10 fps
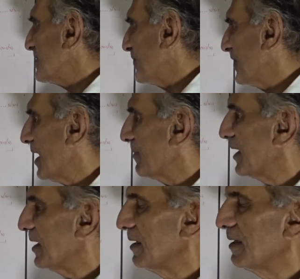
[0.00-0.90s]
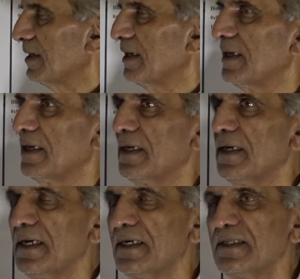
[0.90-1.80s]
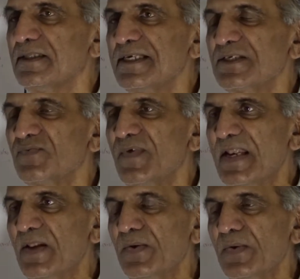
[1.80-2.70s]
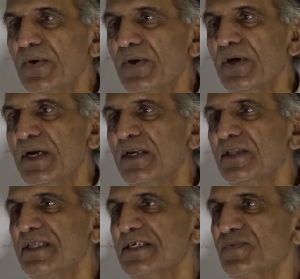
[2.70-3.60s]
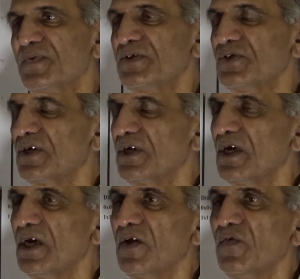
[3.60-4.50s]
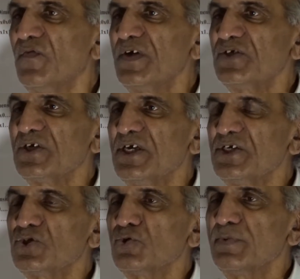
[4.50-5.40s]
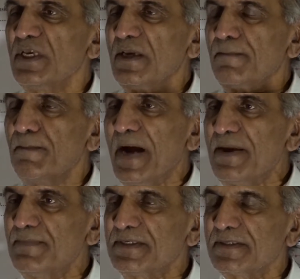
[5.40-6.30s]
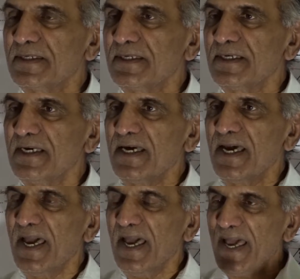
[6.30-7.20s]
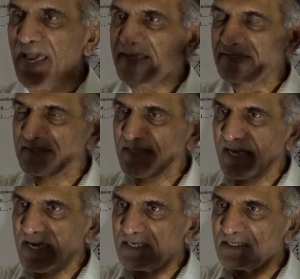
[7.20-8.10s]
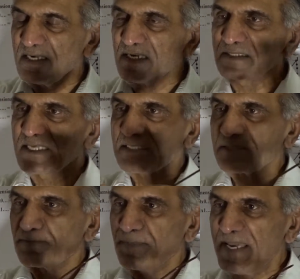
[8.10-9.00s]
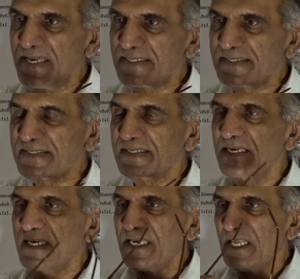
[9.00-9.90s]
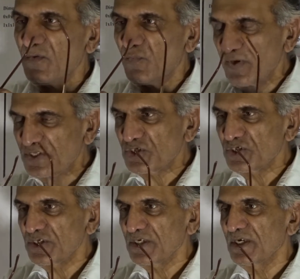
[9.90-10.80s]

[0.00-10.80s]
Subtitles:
phenomenon, it is this value, it is this feature which is to be imbibed as that the space in which